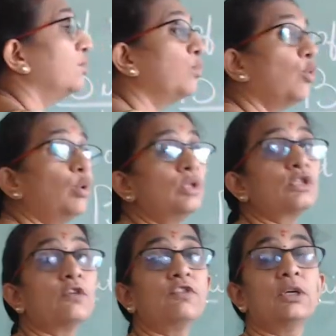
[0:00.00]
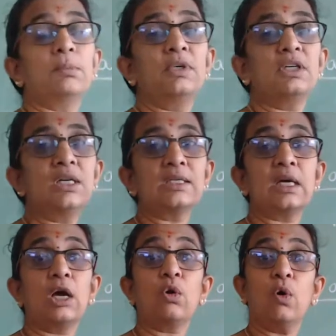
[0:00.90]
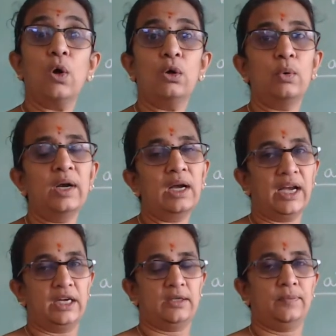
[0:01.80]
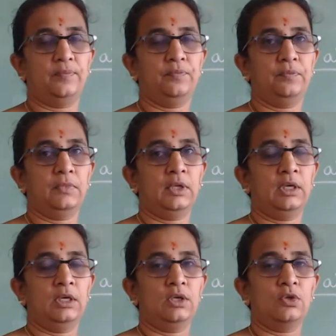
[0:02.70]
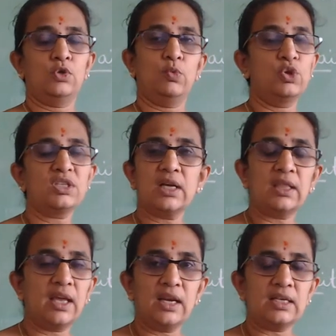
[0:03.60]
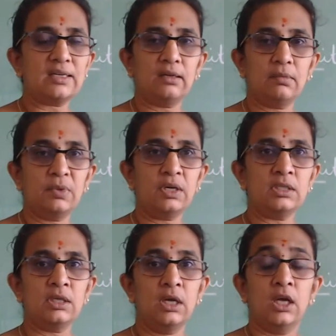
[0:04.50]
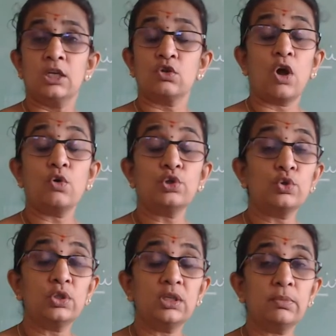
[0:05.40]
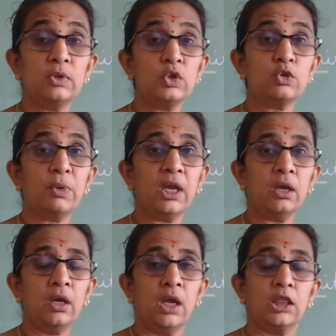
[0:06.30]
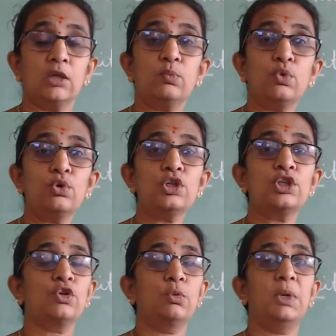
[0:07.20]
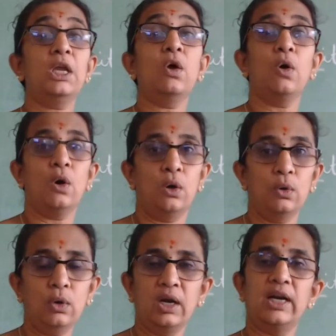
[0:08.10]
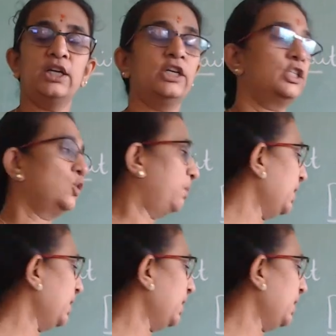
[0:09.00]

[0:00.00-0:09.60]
The bones of the birds are hollow and light. So bones are there inside the birds. So how should the bones be? The bones should be hollow and it should